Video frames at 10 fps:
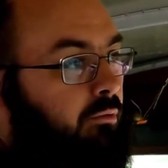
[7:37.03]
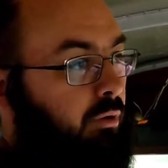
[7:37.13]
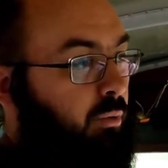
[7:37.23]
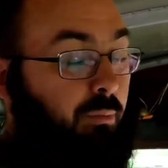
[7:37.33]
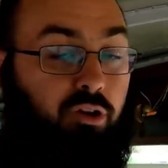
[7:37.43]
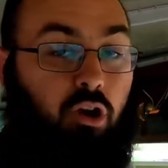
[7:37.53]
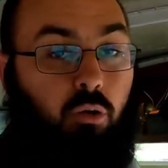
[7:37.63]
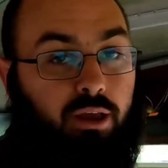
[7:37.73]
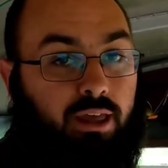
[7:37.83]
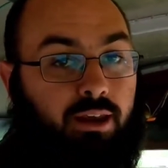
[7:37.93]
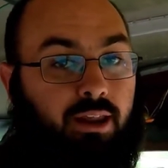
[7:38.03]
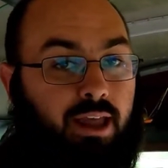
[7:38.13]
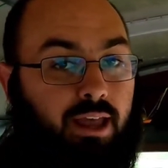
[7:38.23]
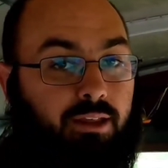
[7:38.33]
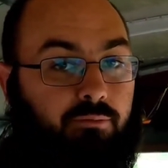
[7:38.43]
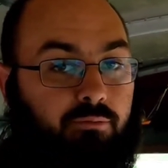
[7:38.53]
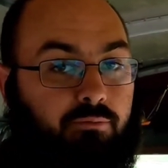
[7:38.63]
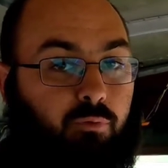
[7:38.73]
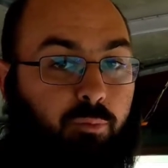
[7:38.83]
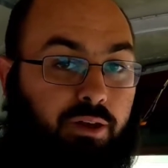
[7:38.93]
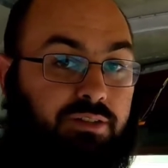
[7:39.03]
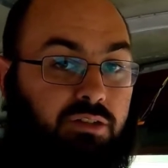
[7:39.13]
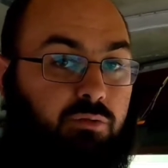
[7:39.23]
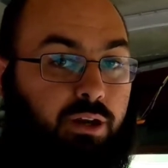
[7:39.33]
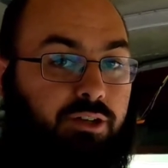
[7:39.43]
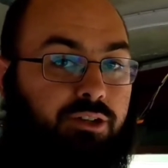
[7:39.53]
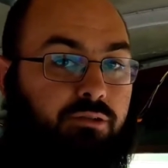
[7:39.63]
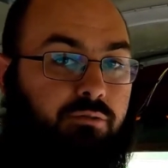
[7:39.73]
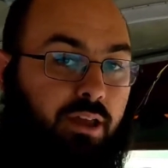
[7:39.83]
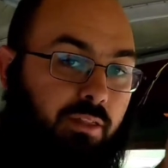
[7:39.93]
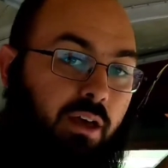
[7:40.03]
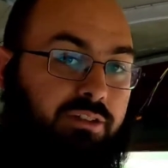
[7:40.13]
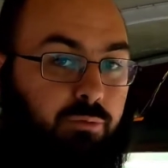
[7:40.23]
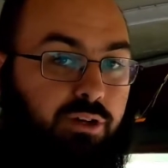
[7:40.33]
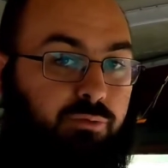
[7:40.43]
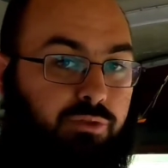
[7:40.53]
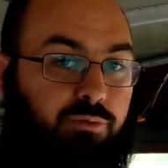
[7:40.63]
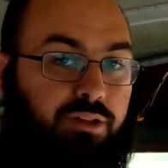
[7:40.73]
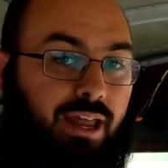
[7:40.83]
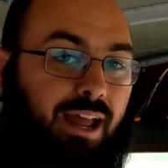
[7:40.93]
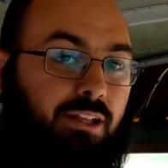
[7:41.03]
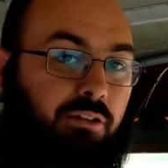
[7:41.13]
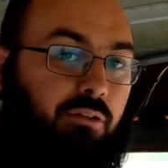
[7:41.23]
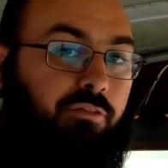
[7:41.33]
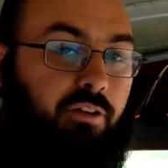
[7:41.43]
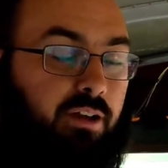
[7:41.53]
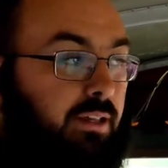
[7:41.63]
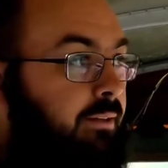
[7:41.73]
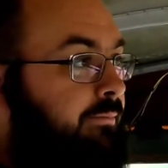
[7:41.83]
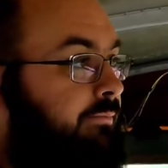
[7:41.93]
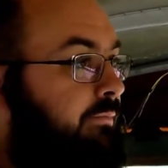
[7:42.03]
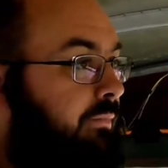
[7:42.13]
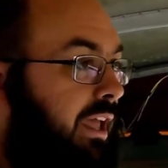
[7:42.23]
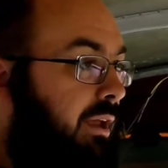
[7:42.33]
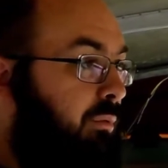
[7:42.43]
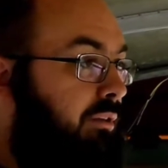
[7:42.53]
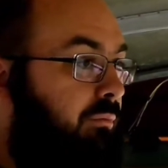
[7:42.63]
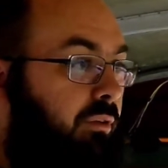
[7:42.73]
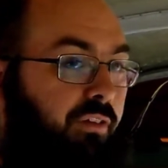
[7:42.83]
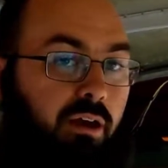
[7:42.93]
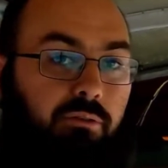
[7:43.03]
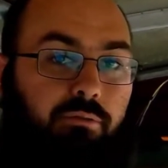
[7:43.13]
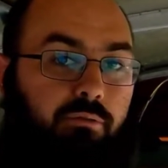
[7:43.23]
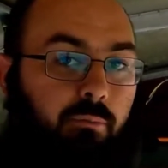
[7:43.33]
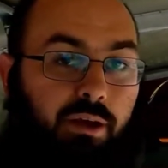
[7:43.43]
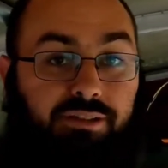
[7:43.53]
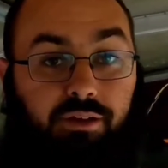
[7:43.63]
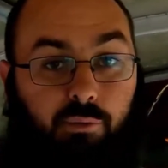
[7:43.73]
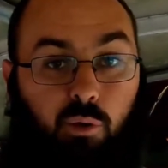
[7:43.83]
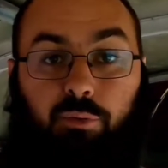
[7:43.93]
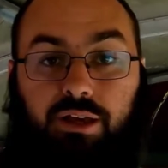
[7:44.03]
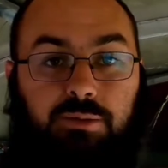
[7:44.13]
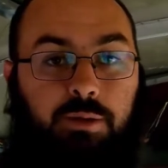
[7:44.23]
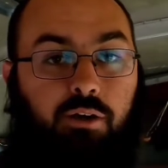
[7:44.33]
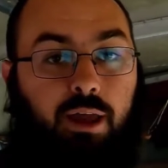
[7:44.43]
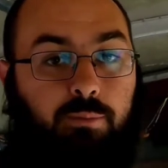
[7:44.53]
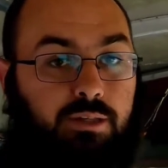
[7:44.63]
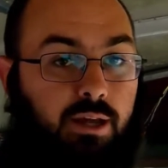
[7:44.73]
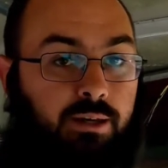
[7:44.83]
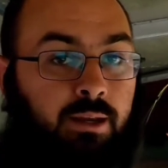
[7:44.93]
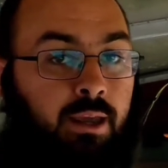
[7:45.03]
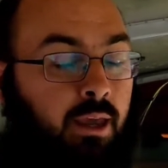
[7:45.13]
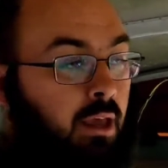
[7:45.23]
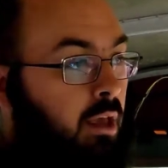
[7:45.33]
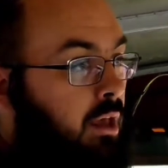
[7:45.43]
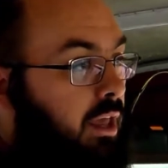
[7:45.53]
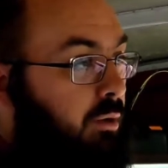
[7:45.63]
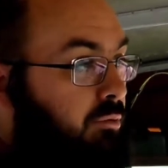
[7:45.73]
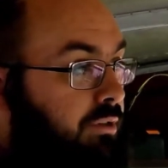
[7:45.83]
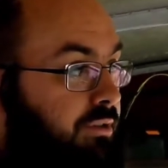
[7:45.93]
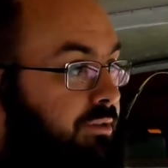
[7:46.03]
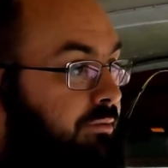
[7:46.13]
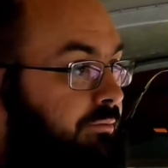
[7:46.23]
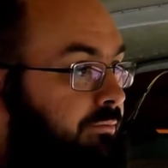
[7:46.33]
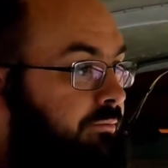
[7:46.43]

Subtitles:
we were able to go in and replace a switch, the headlight switch, which was kind of acting a little funky. And we found basically a replacement on Amazon. It was